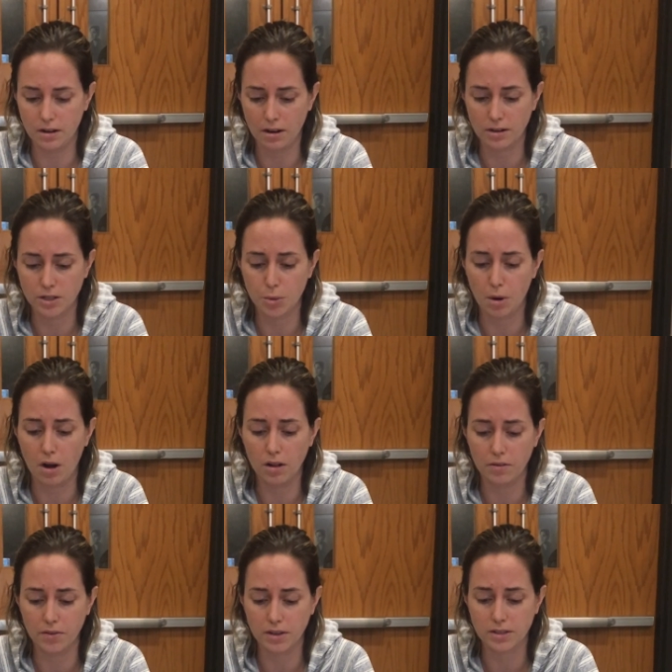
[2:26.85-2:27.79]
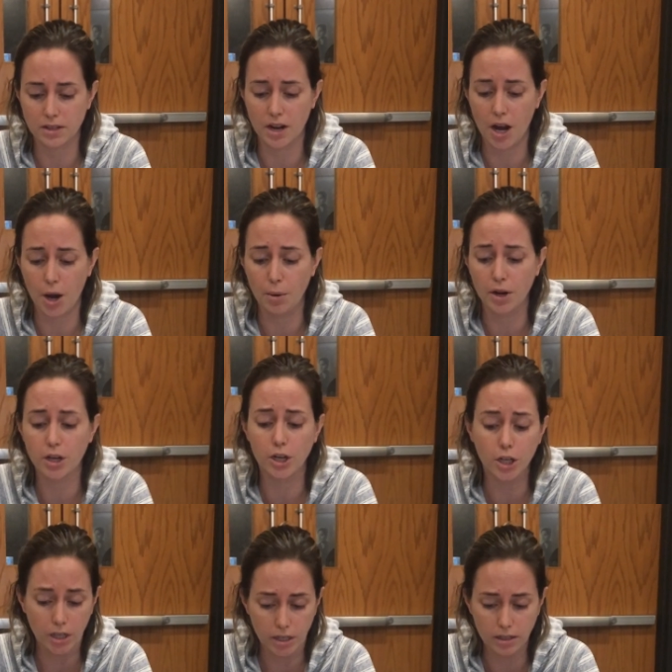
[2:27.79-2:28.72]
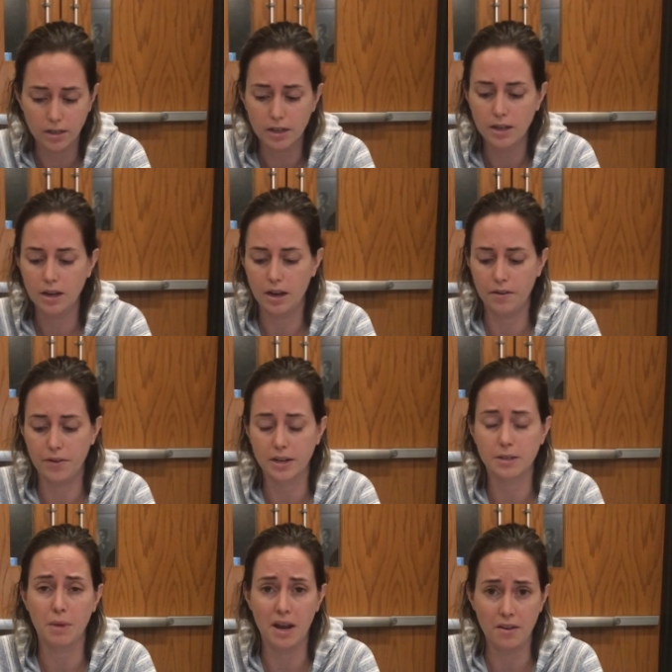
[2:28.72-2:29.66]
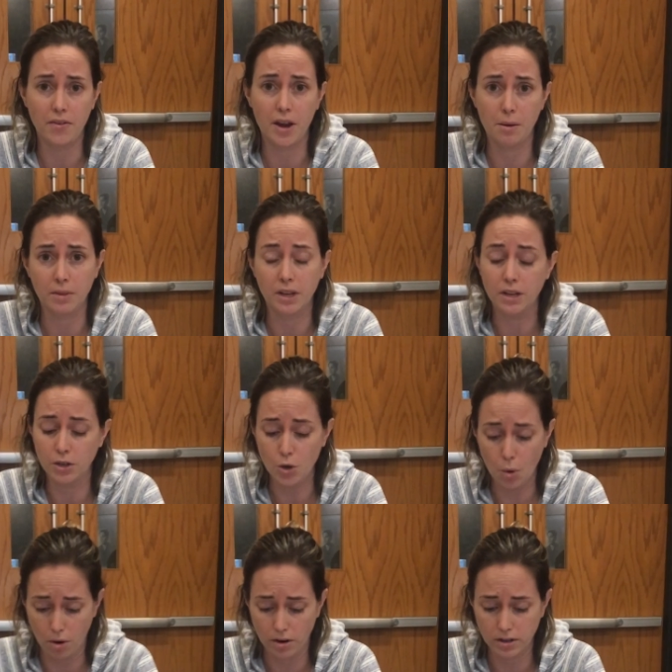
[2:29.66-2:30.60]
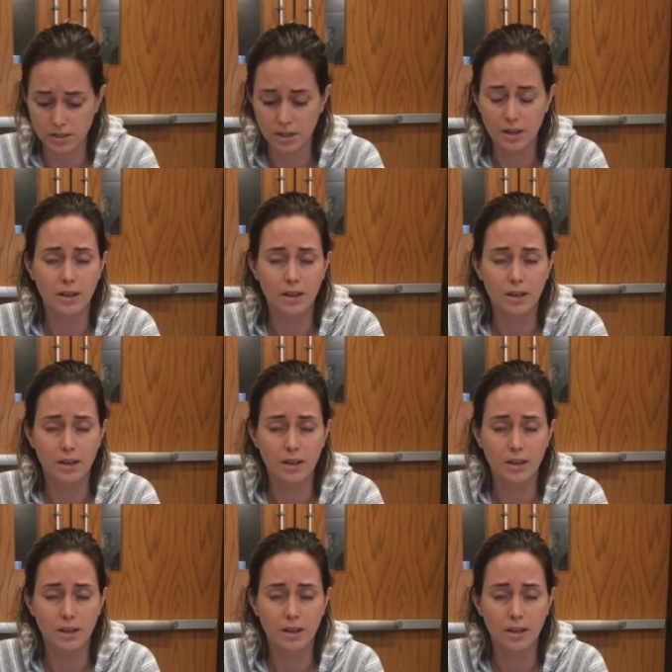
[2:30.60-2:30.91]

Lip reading: onto all of us and how it could affect my family and yours.